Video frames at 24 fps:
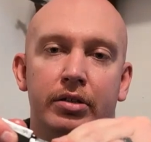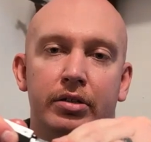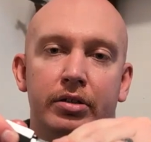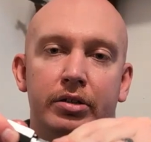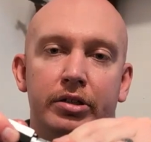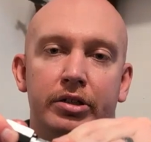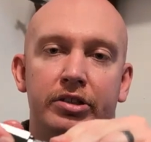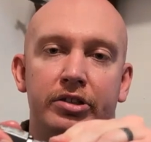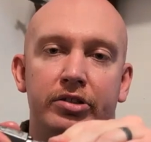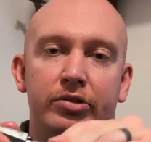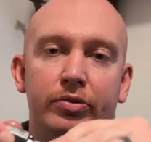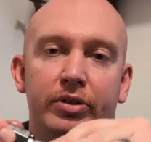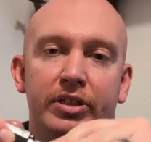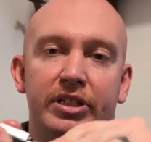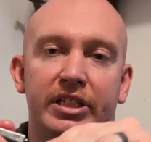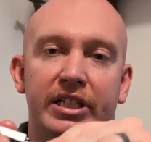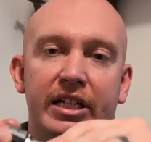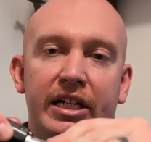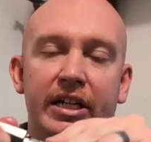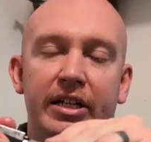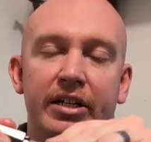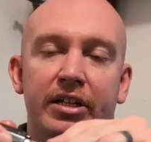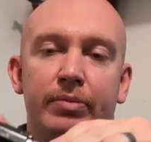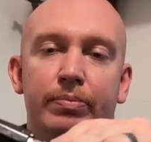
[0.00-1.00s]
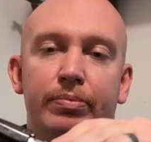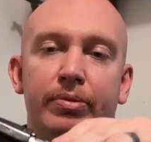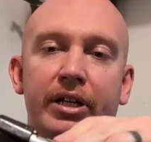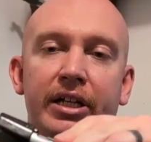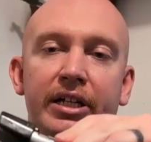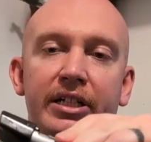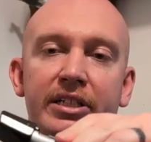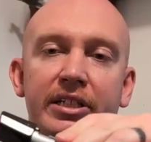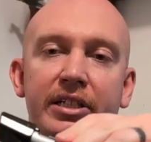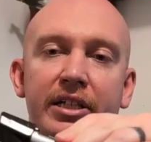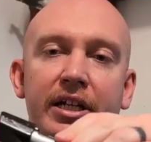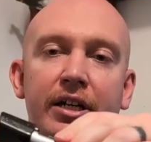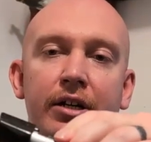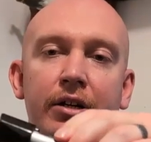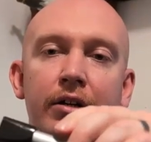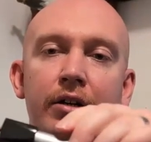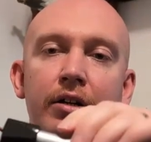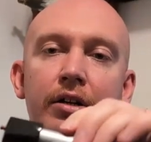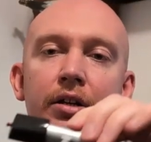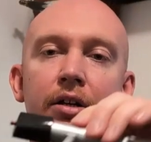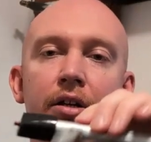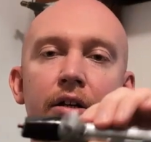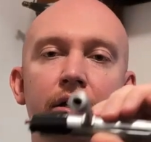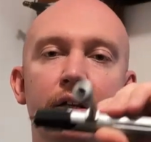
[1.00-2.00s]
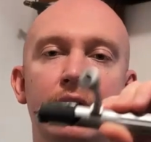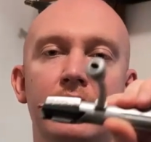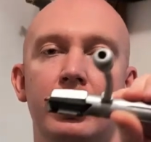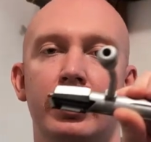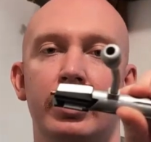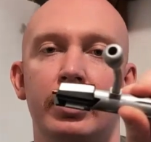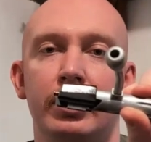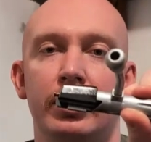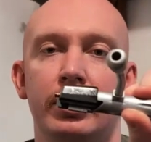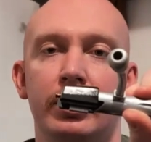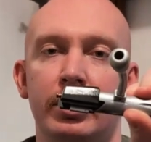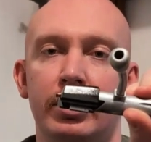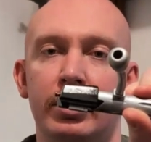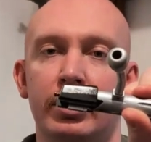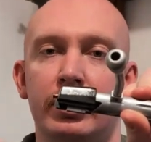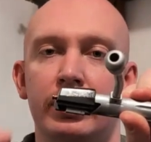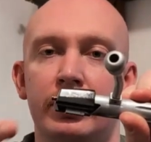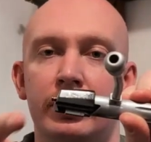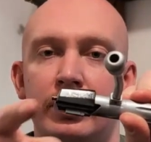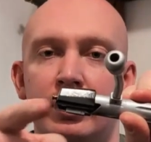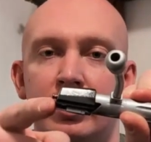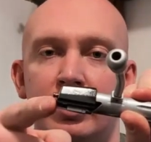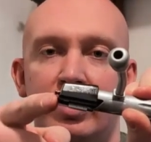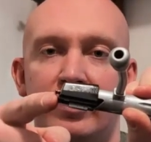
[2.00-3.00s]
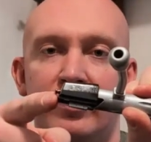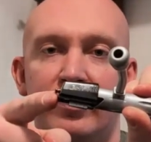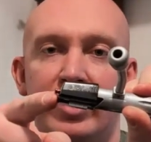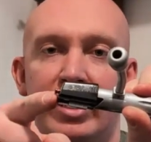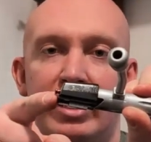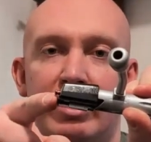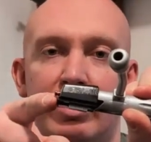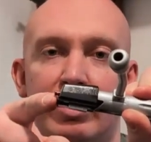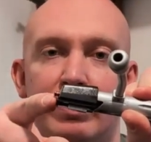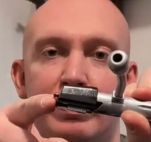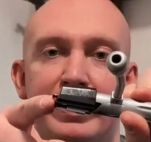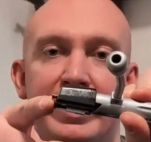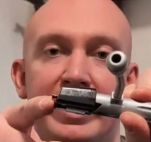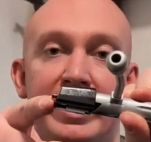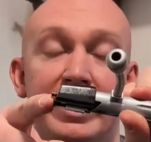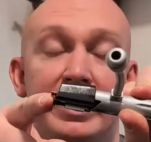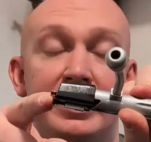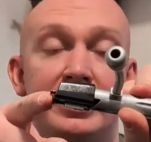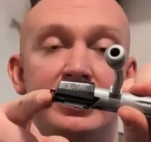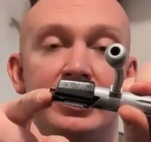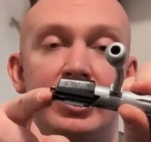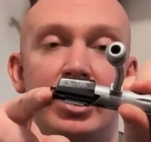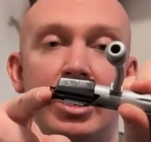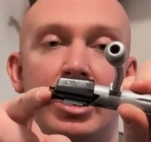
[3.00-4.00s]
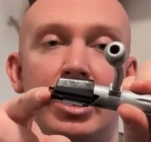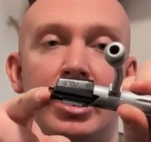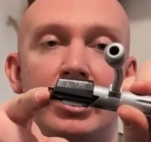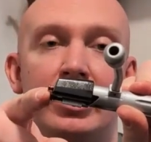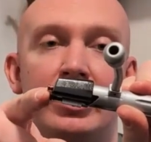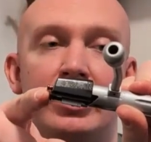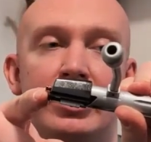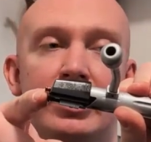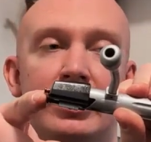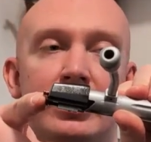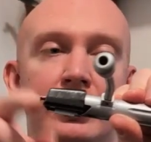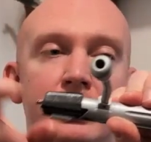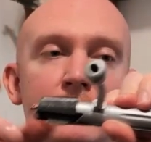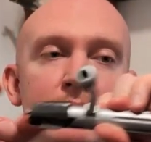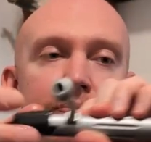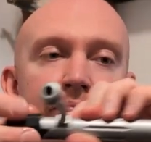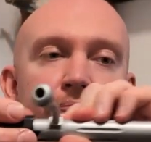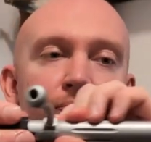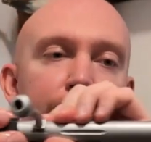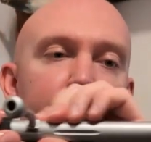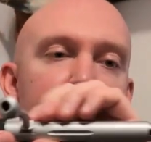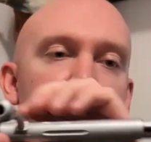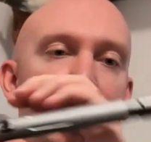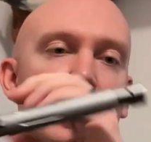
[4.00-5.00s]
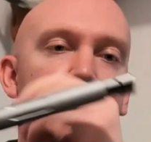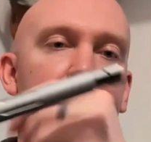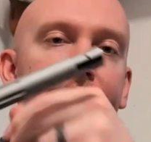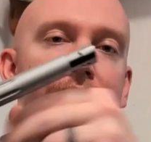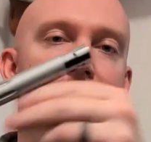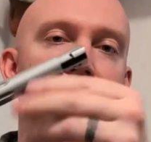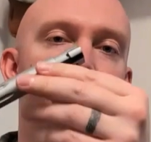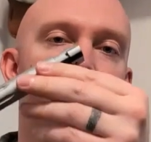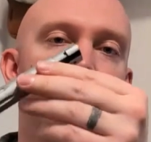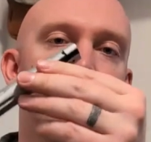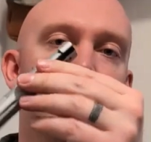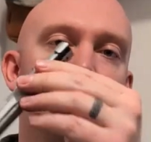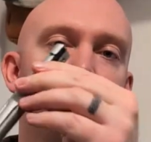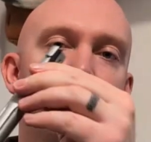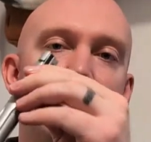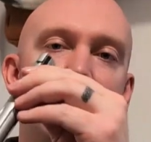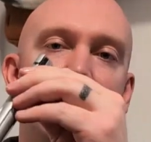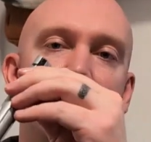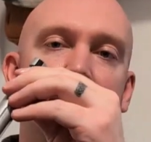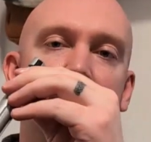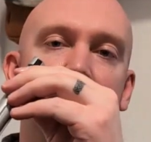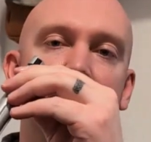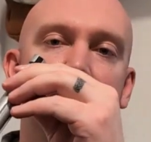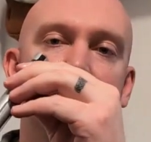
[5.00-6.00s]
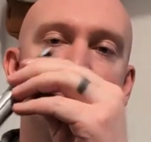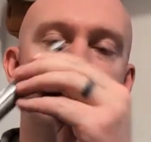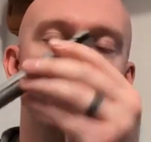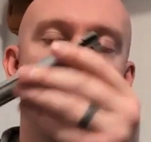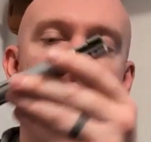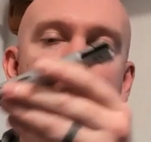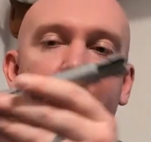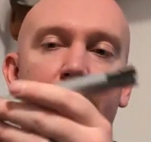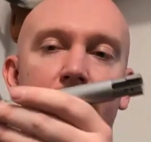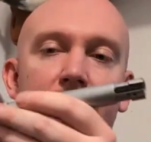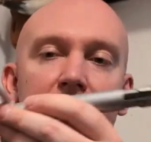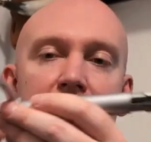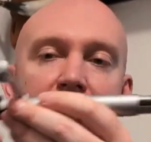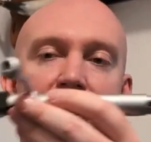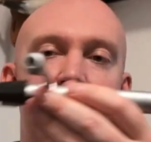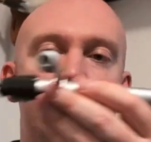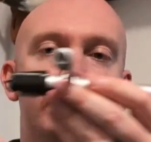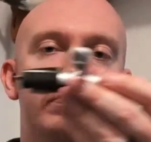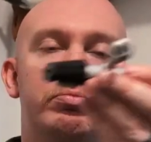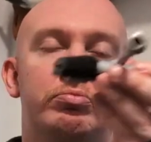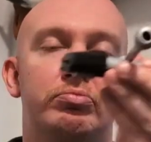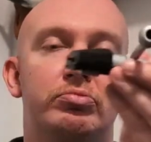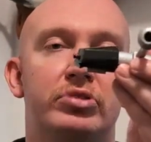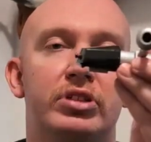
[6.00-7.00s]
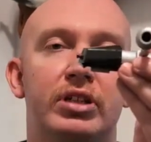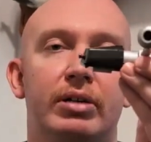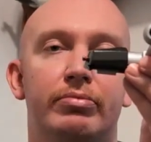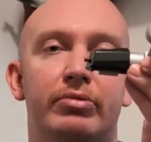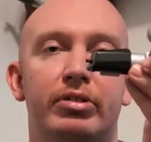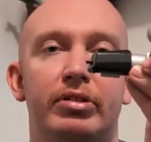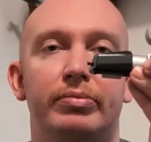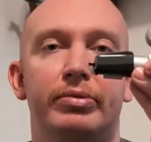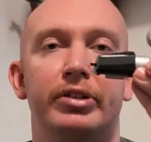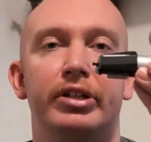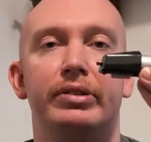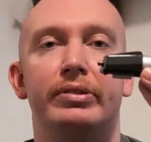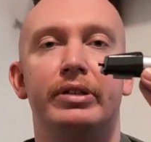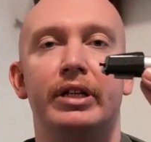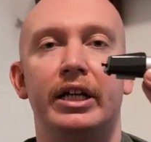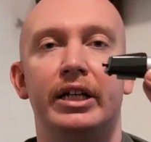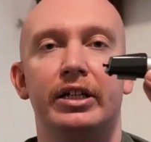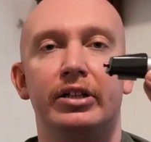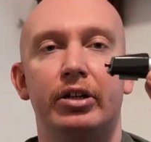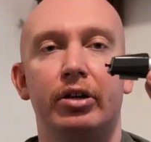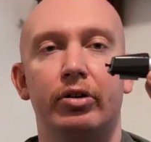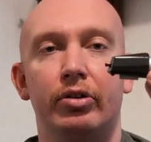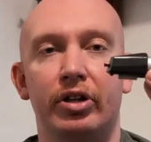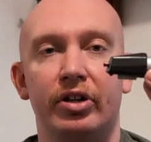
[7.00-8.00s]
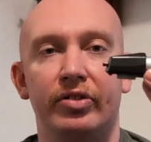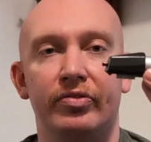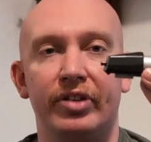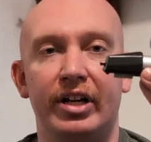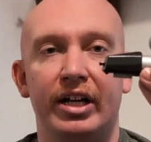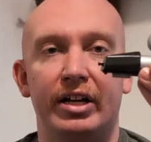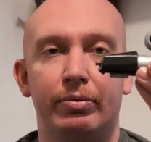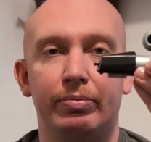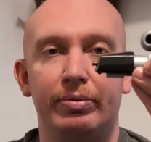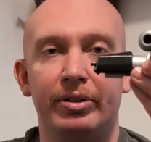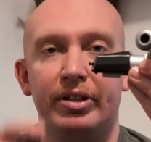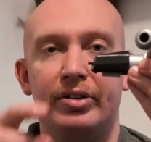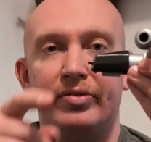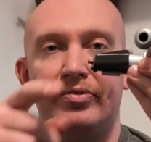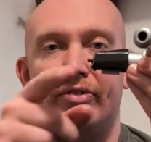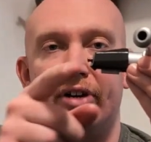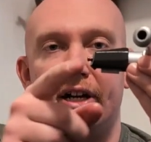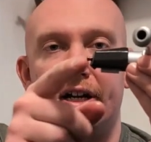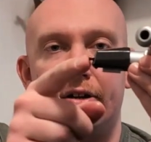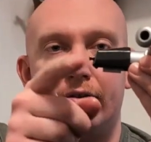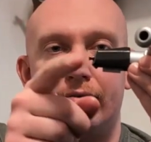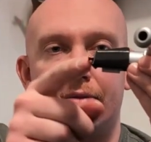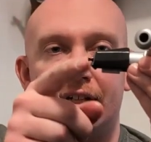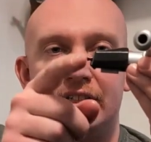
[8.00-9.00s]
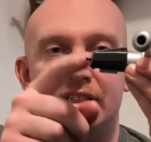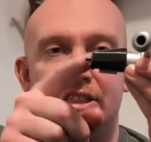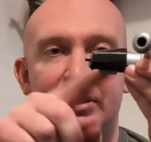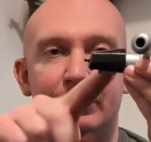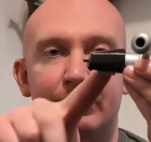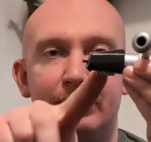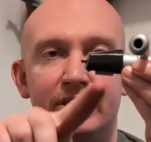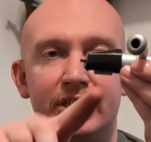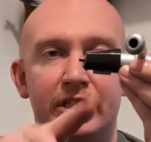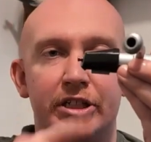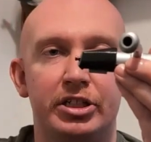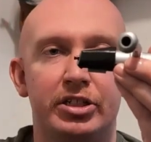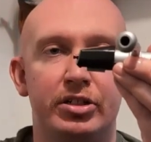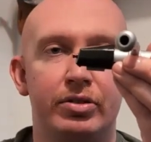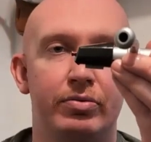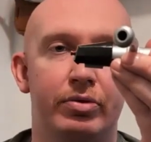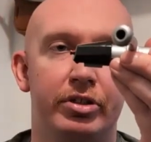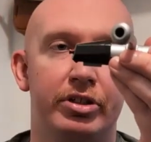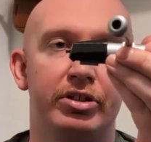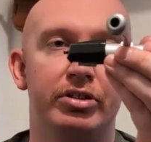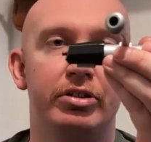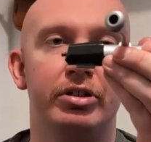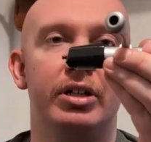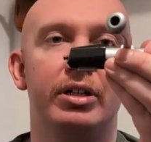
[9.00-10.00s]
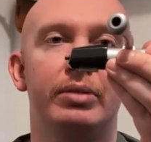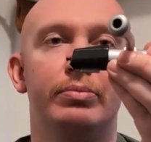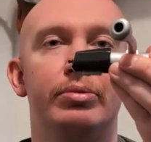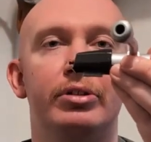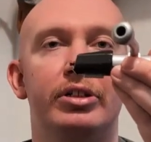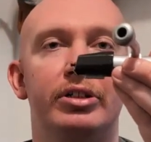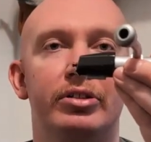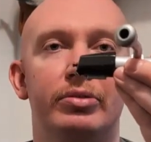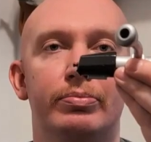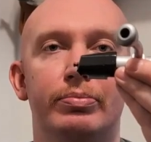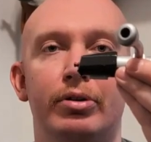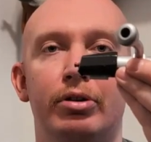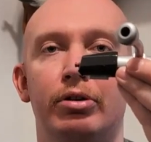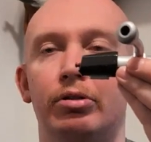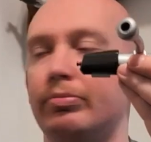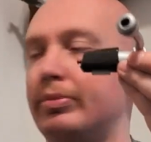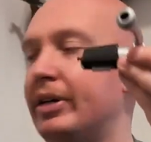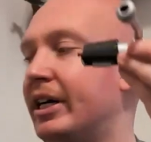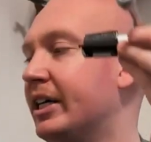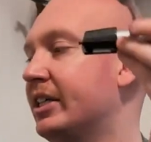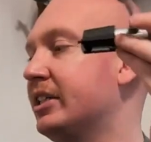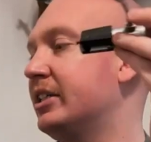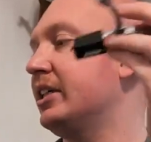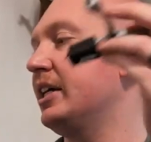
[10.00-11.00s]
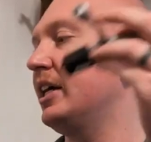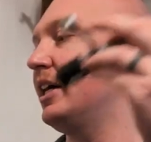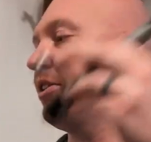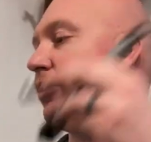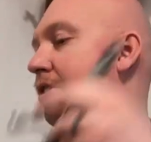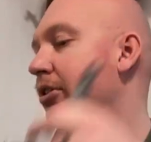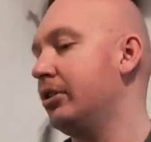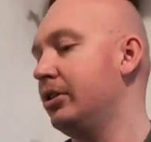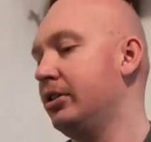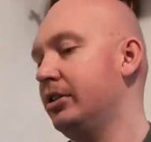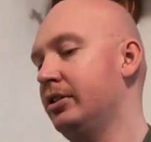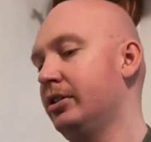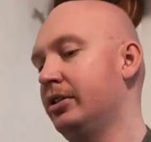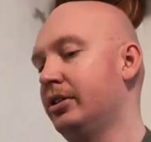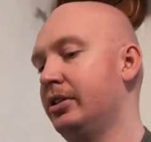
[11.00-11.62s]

So just twist that into place there. Firing pin is cocked, but that doesn't matter, just something to take note of. That'll be the final resting position once you're done putting your bolt back together.